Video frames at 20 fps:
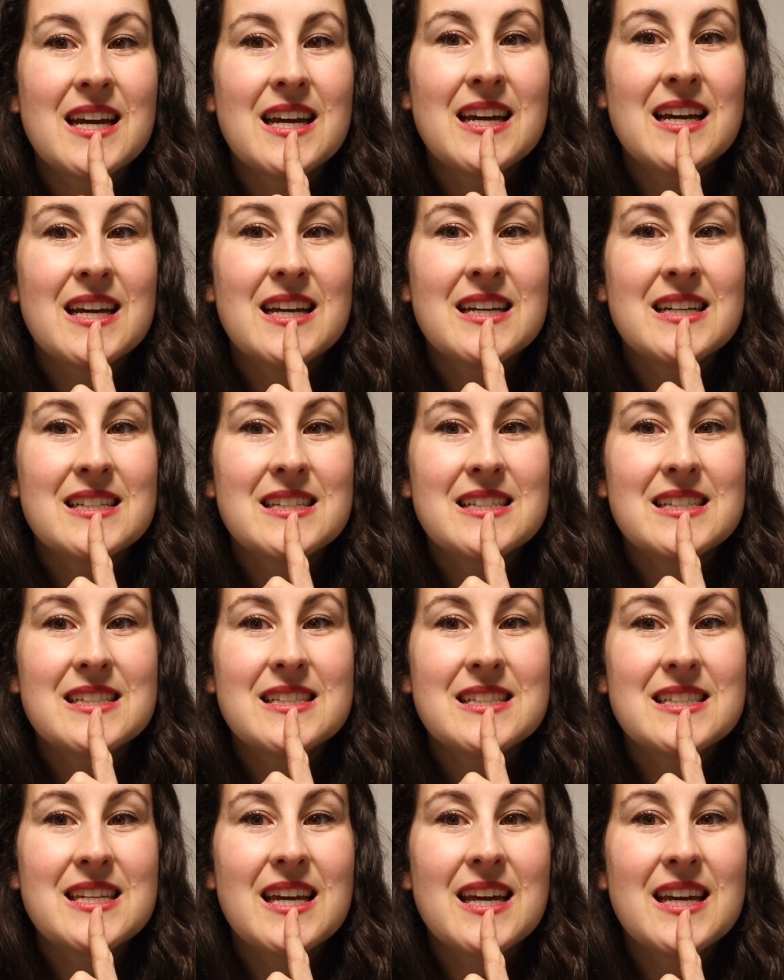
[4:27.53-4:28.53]

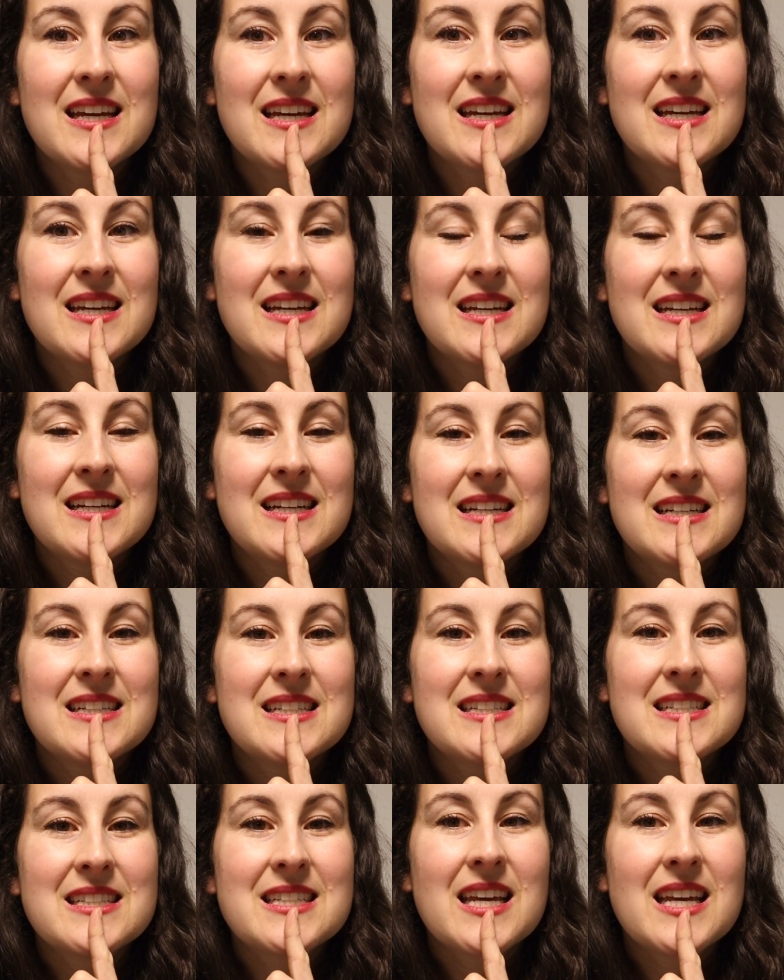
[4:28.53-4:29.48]
No one is speaking in this clip.